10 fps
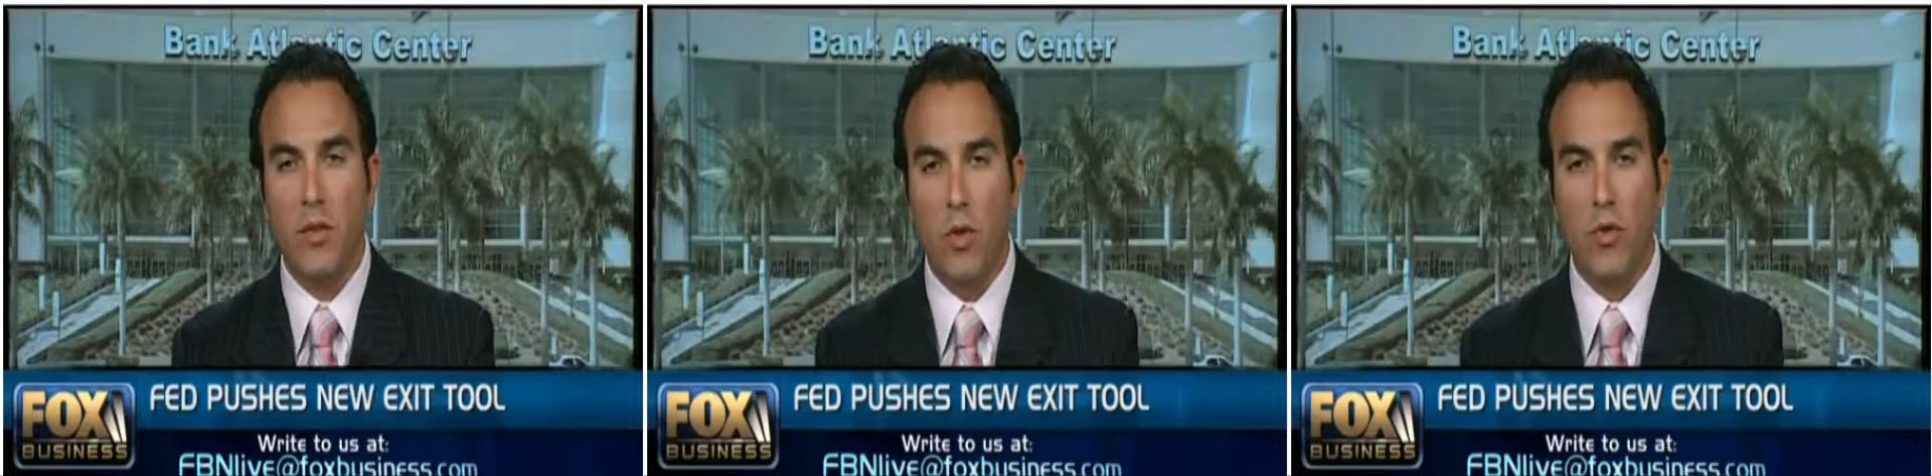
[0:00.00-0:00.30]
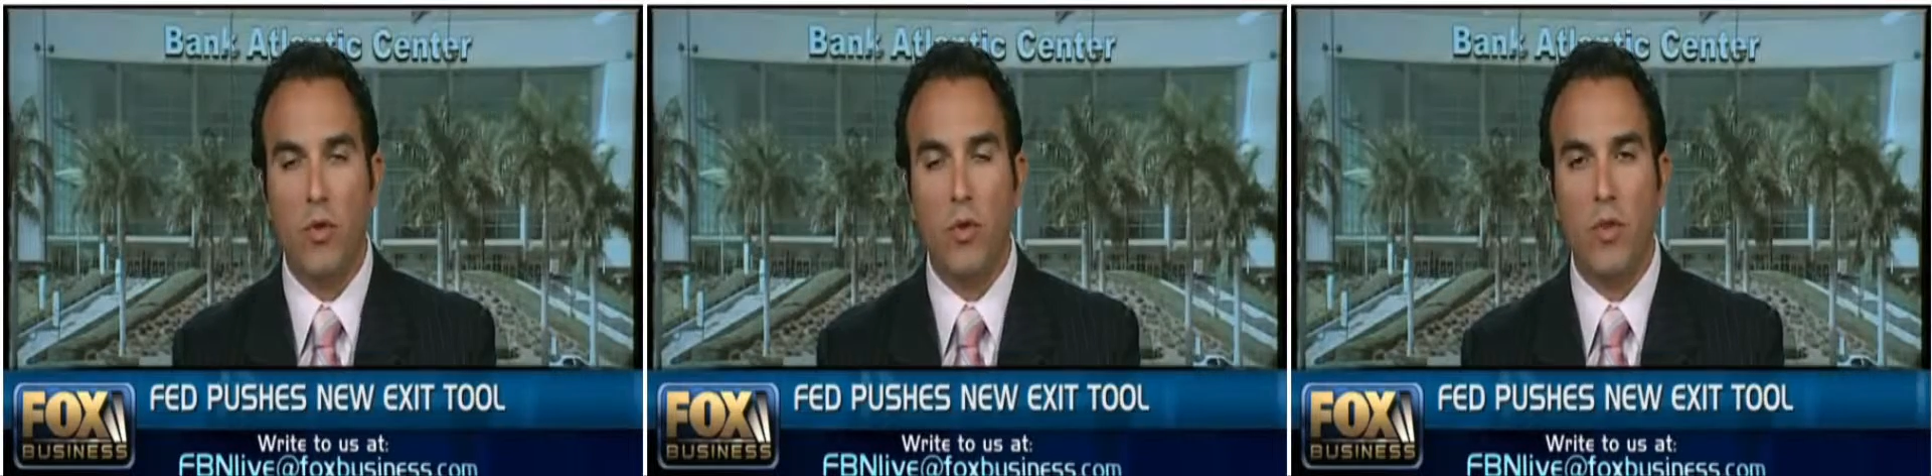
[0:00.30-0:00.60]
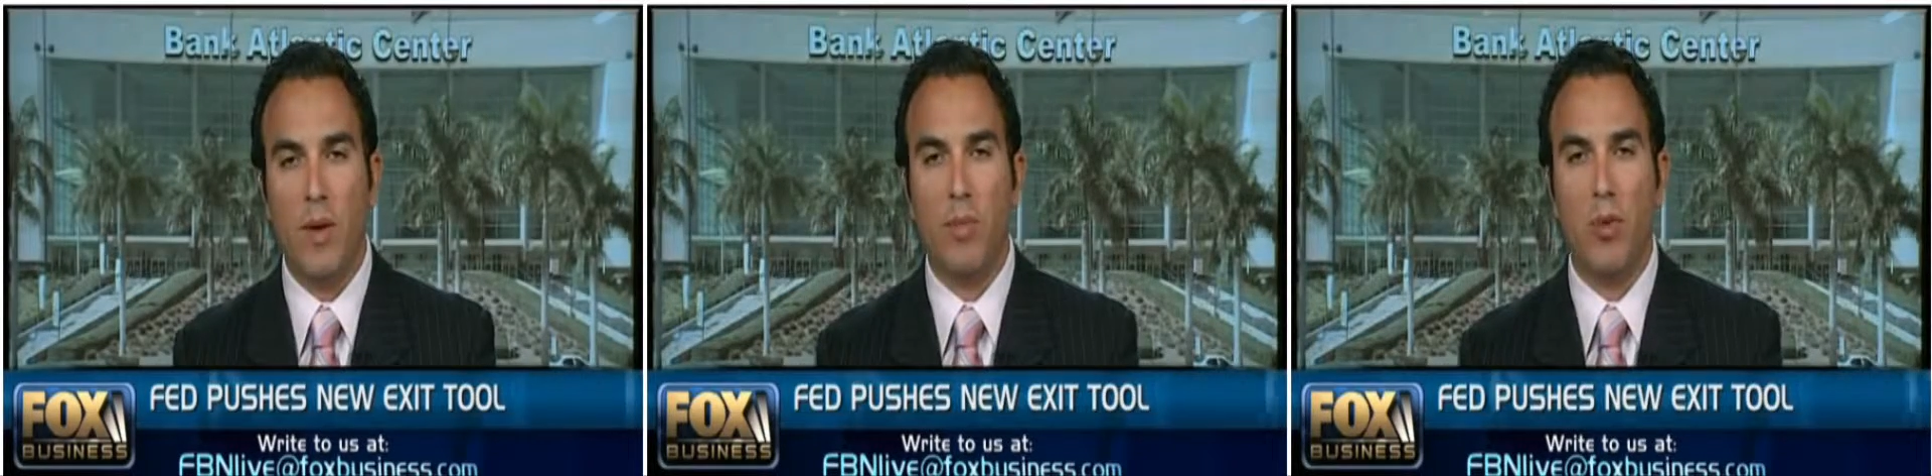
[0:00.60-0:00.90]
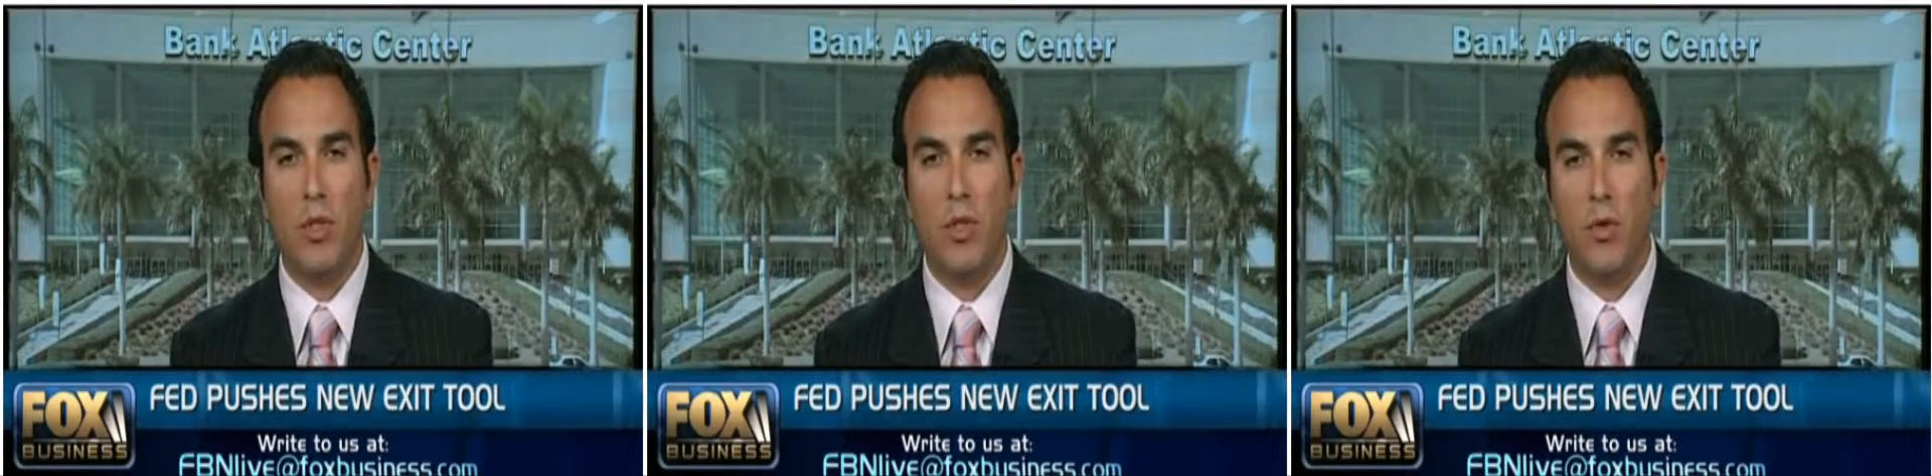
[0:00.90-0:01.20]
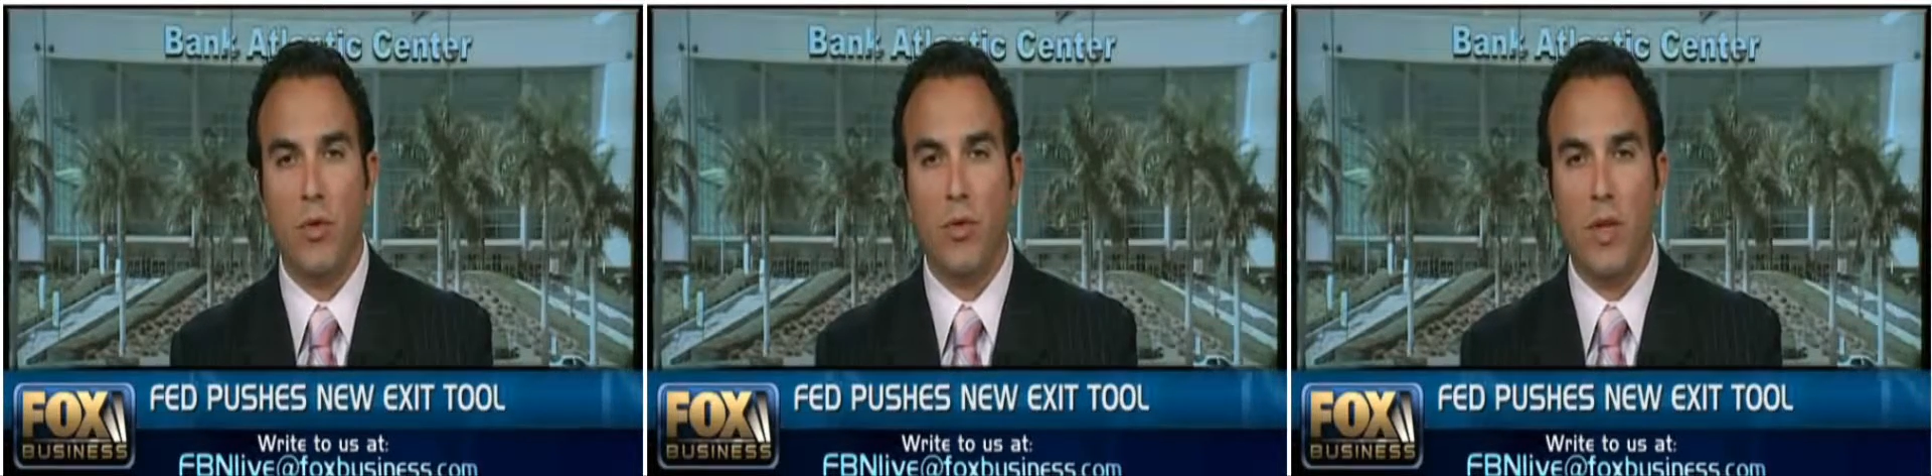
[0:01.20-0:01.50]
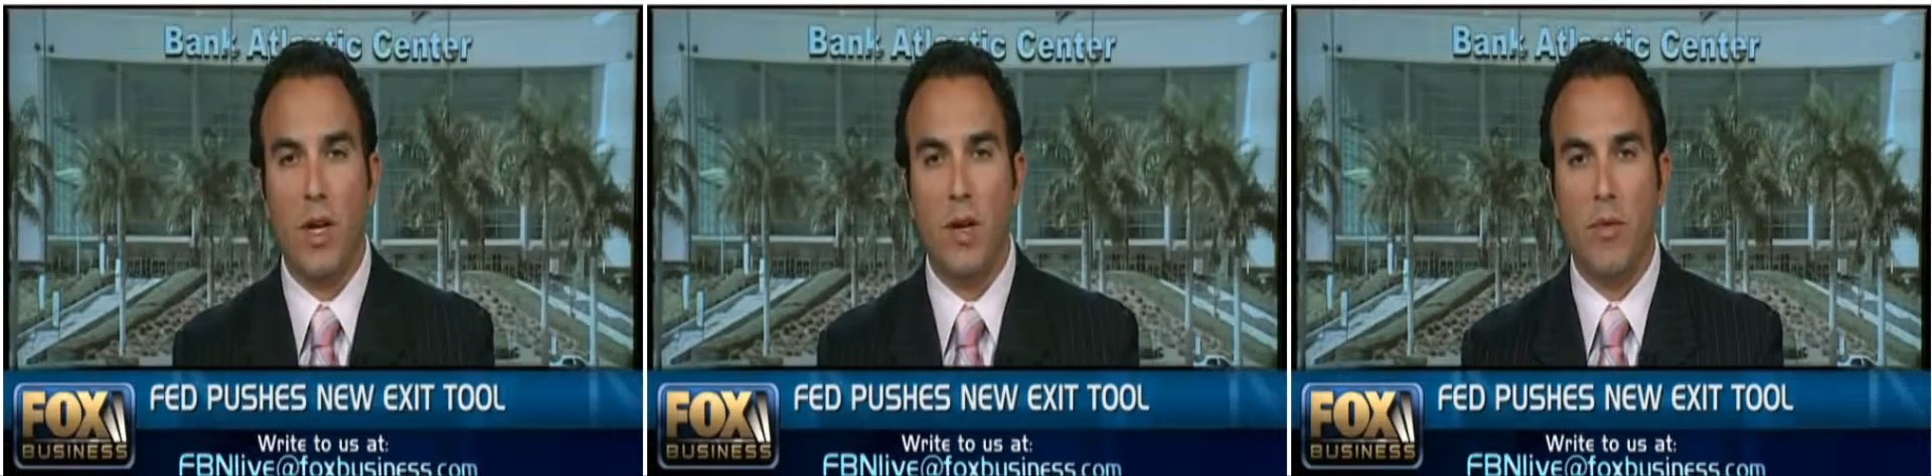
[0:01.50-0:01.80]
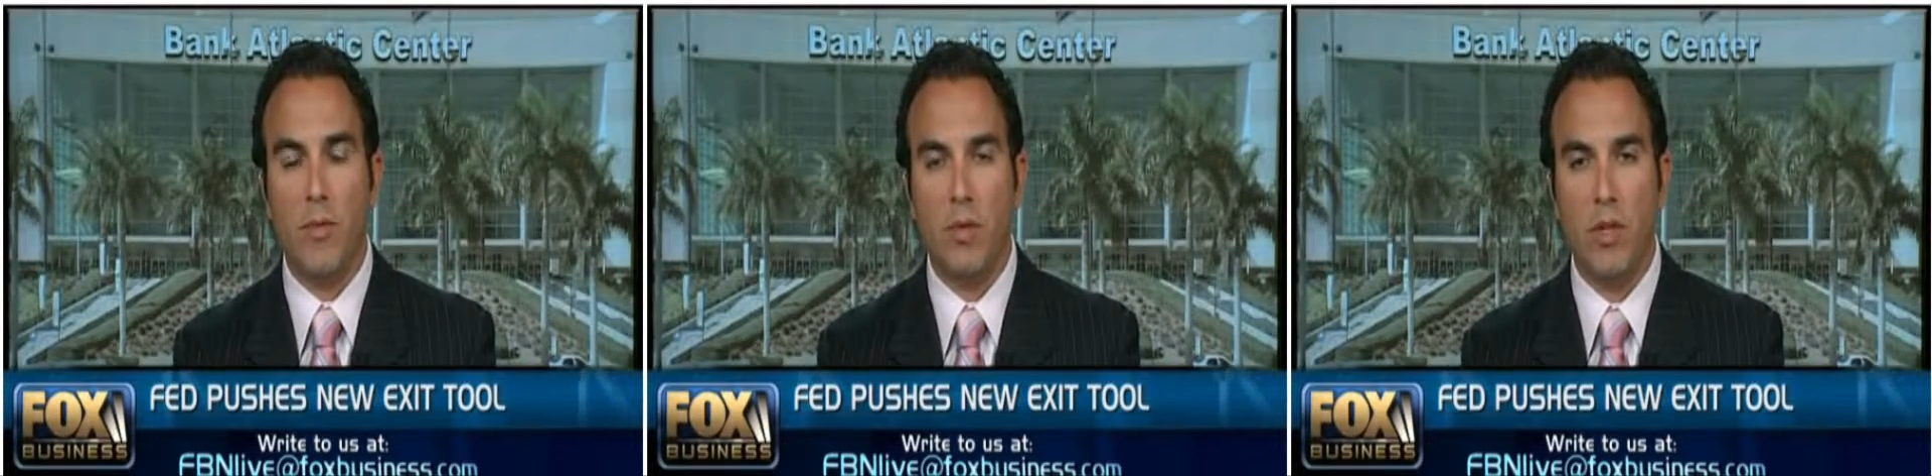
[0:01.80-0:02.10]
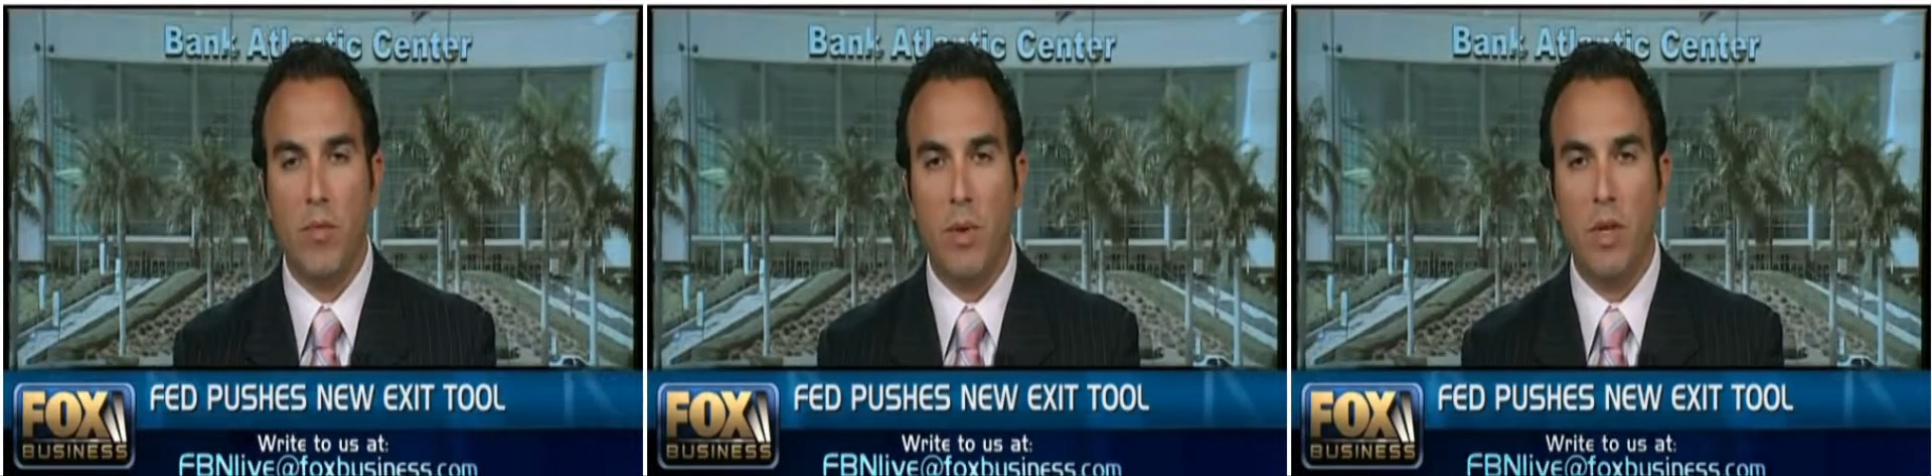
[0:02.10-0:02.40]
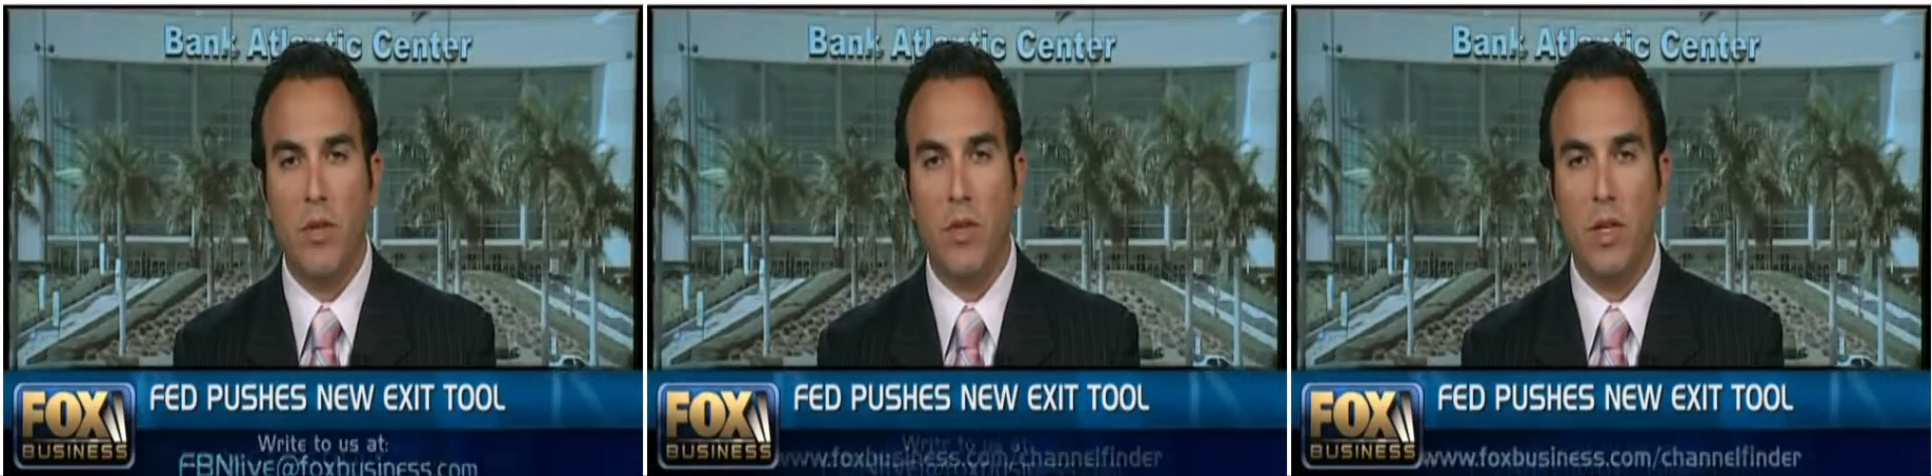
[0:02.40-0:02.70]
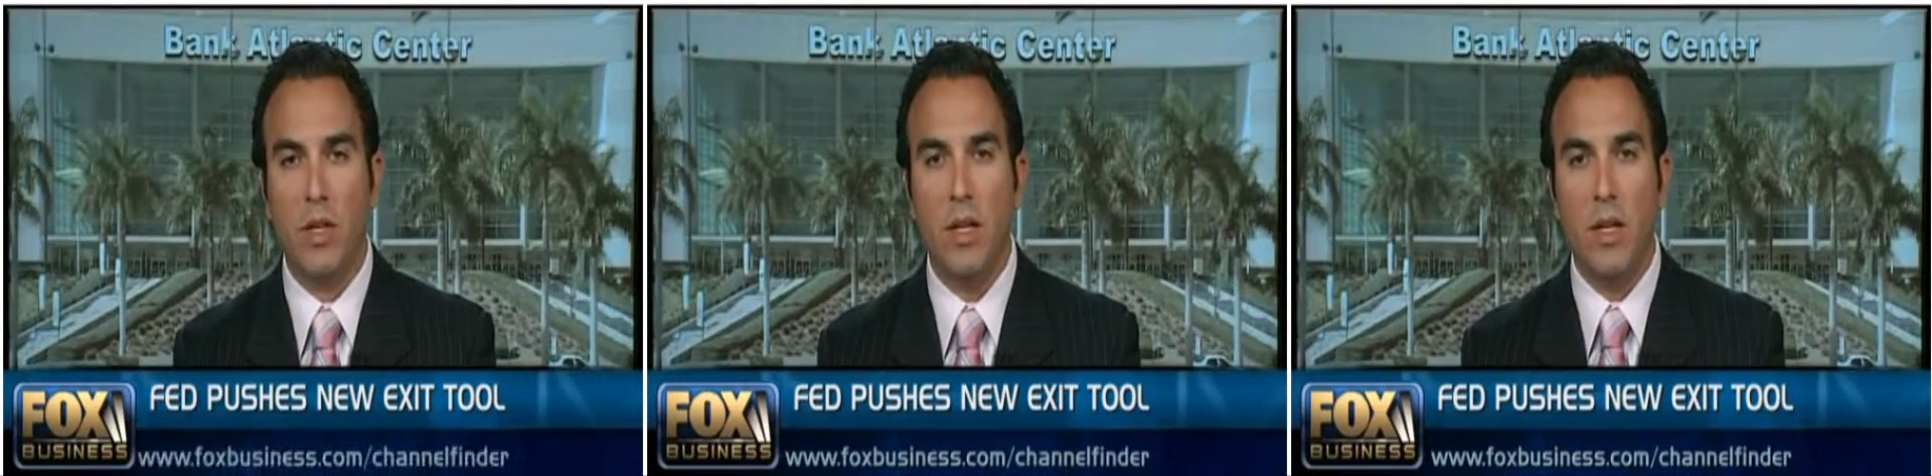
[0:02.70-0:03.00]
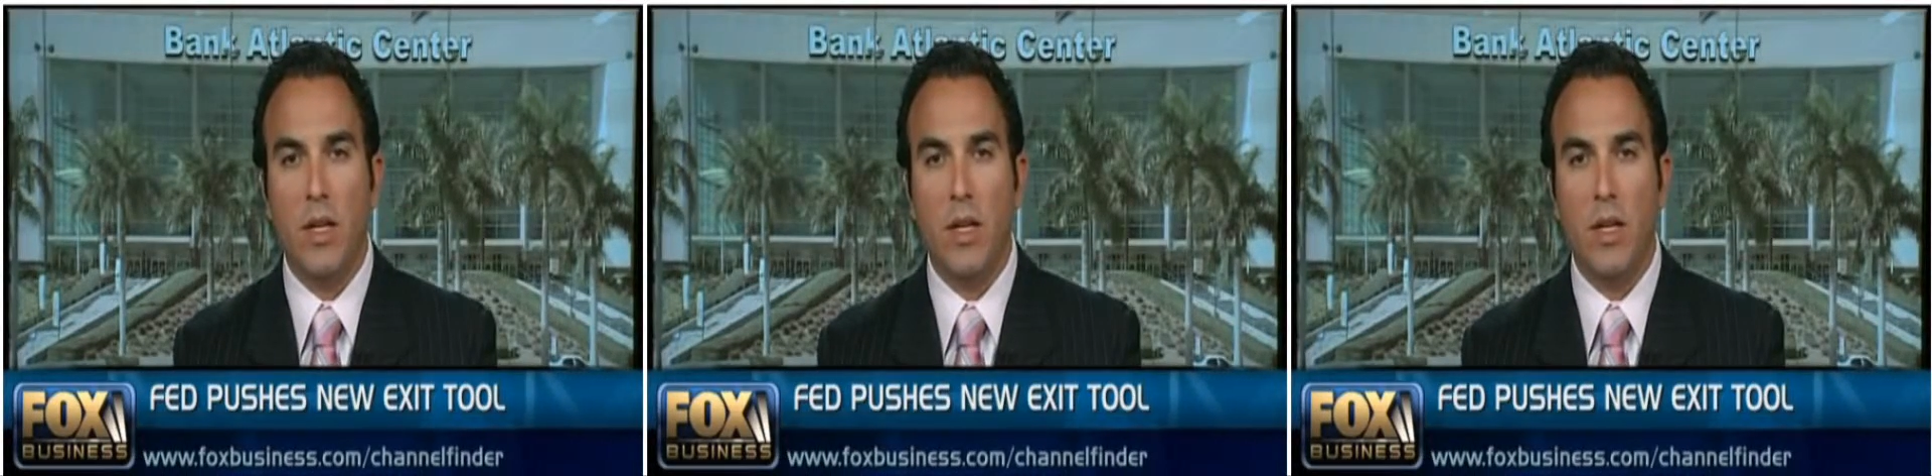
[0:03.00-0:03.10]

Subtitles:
those are two separate issues. From a transparency